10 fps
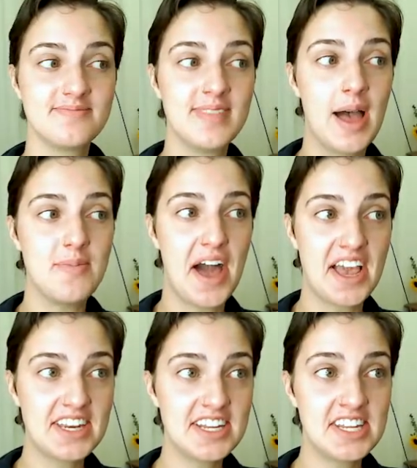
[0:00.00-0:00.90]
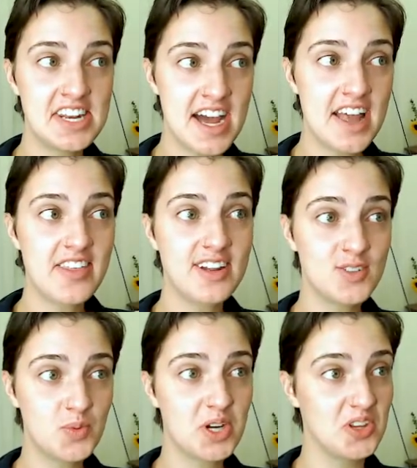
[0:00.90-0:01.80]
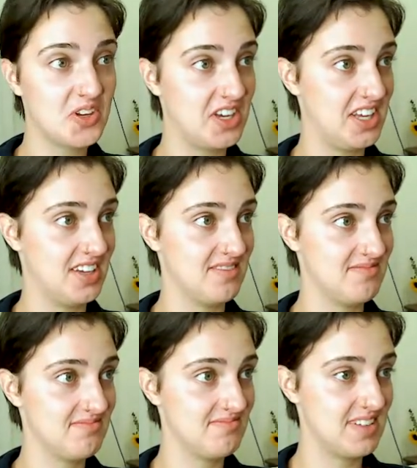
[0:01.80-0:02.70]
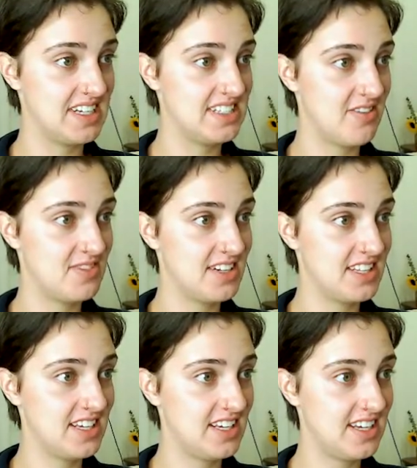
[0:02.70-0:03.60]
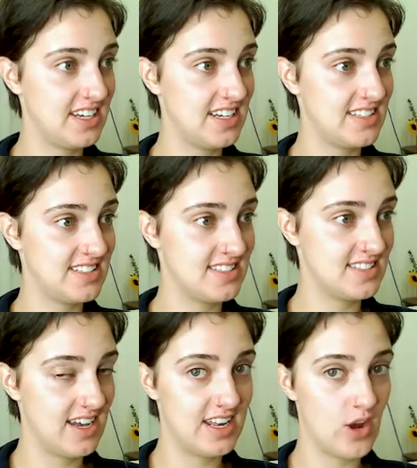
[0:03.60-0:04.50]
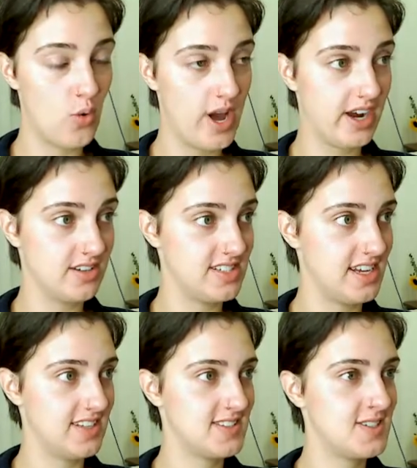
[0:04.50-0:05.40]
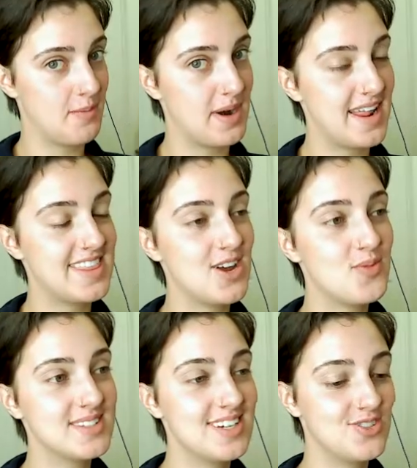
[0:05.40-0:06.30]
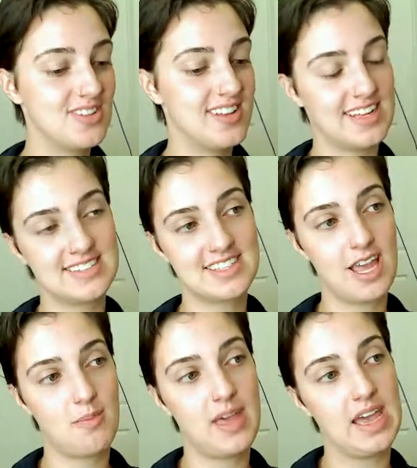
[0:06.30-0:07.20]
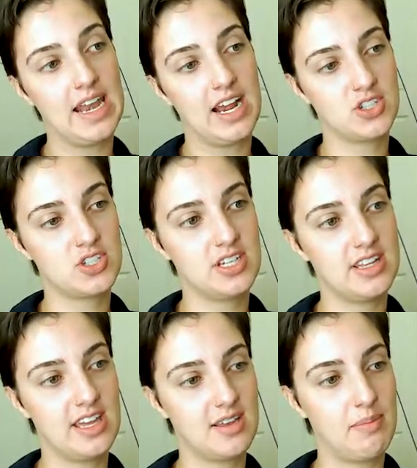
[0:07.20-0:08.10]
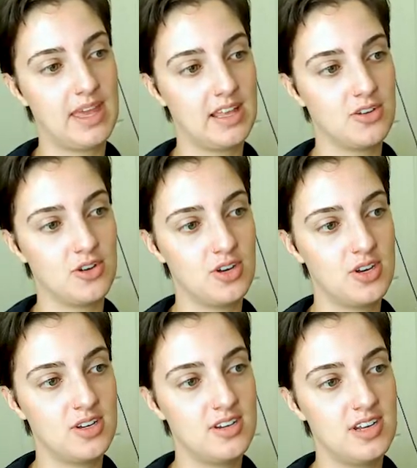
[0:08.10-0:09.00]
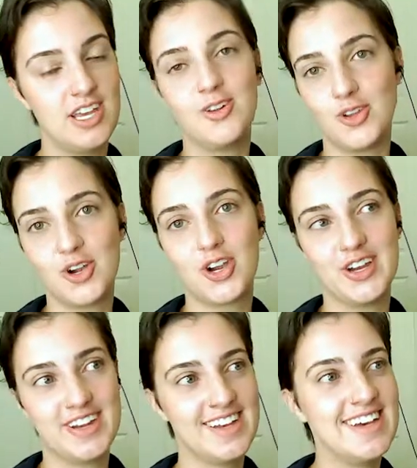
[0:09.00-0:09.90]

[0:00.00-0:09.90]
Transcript: I'm not gonna deny that it's weird looking, It definitely is an acquired taste, but I think once I do the landscaping and actually like make it look good, it'll look good.